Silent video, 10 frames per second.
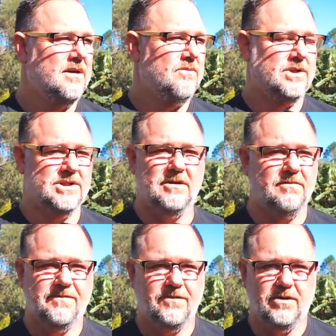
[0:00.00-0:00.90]
which can
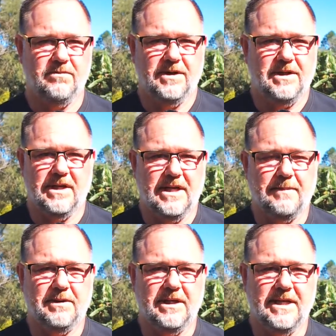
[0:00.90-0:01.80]
fruit within a
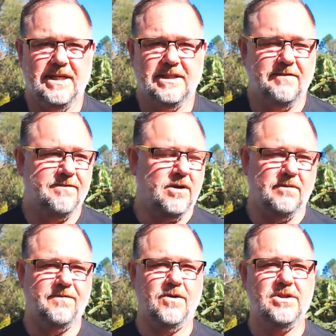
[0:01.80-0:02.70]
couple of years, if
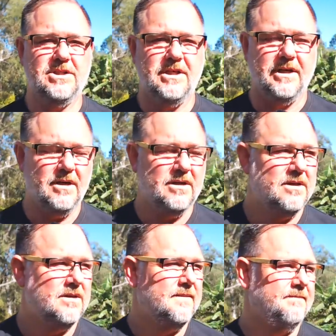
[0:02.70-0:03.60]
not first year.
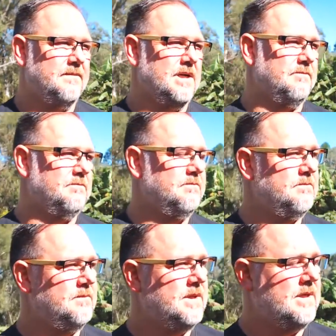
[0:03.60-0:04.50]

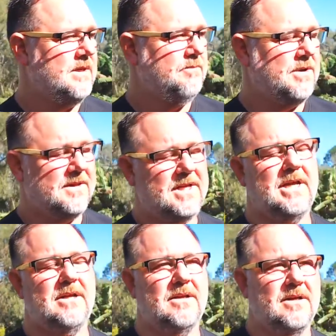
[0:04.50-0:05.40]
But
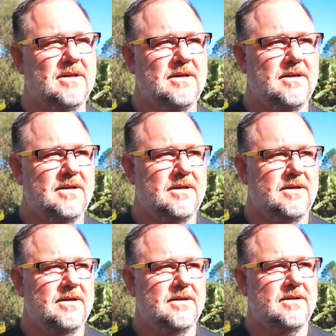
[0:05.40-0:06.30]
then,
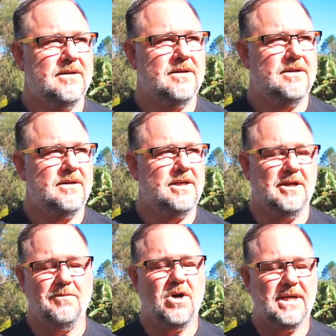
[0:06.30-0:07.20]
you know,
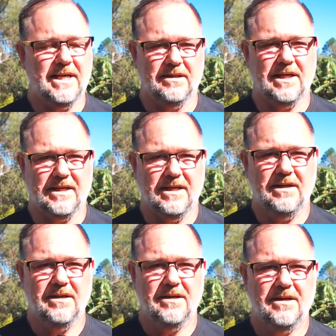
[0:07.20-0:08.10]
might get
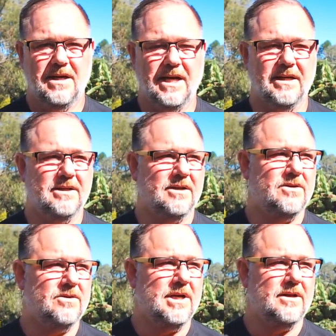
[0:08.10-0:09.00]
lucky, and
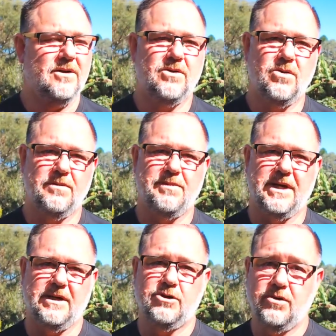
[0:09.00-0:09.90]
it could
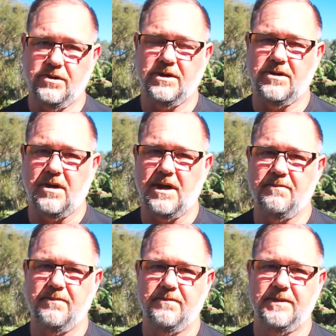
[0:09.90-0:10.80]
be true to type.
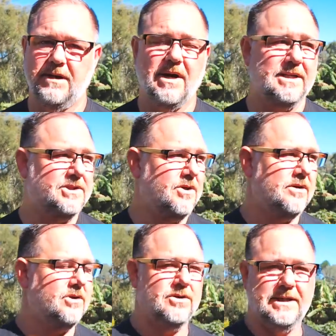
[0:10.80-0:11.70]
There are
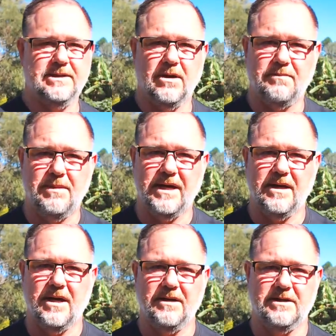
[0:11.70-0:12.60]
certain trees, like
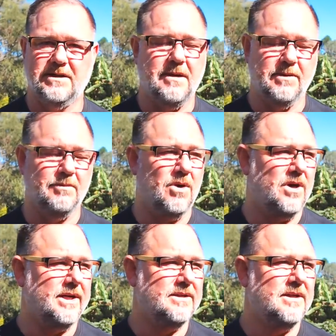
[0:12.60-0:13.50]
mangoes come to
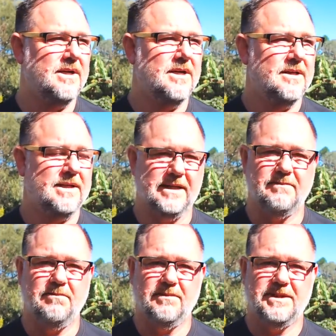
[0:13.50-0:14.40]
mind, that
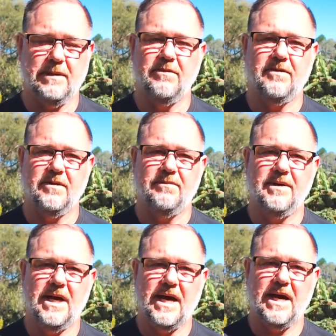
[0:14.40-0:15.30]
some of them
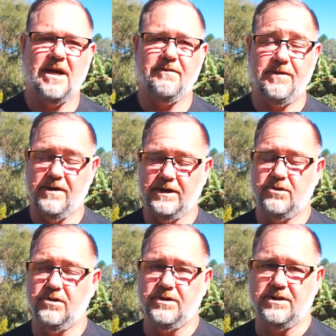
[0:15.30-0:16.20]
are very
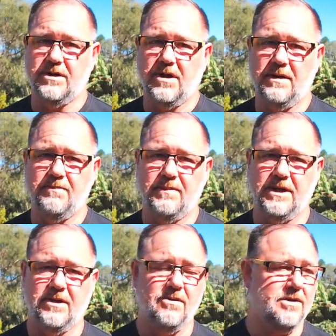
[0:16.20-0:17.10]
true to type, and
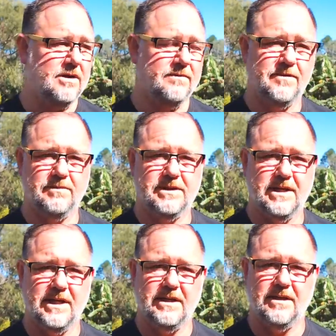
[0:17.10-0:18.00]
you can grow them from
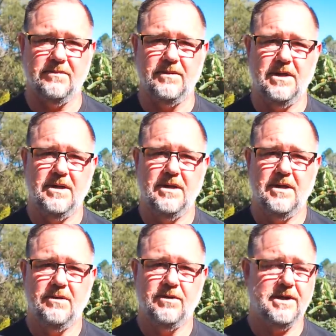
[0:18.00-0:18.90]
seed, and
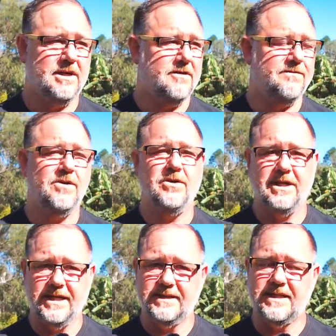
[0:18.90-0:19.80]
within a few
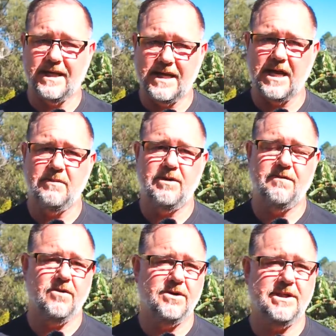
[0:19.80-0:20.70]
years they can be
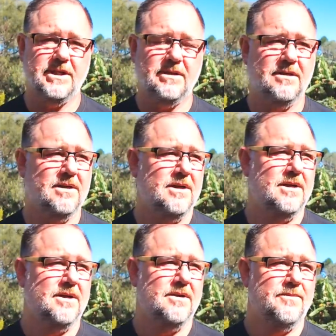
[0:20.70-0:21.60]
fruiting.
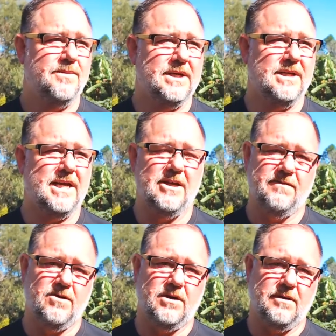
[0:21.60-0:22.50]
But yeah, you've
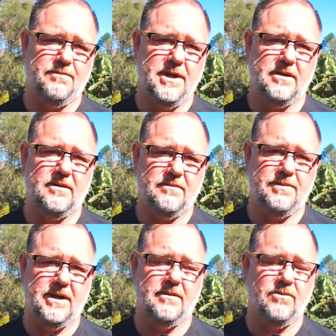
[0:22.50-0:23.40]
got to
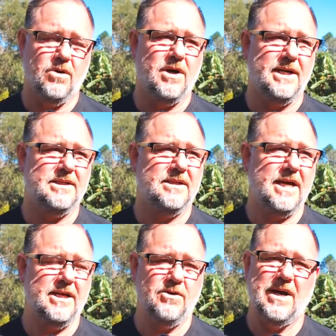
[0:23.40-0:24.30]
pick them right,
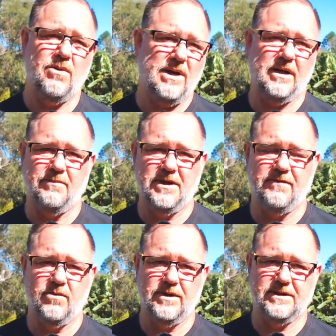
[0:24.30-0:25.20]
and you are running a bit of
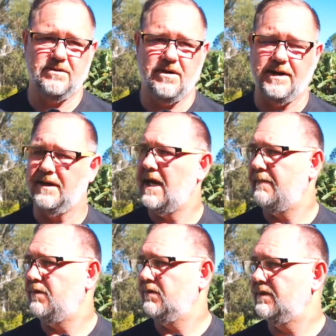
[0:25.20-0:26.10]
a risk growing
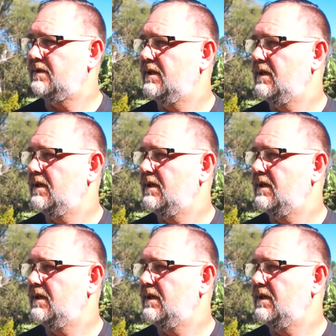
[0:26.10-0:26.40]
apples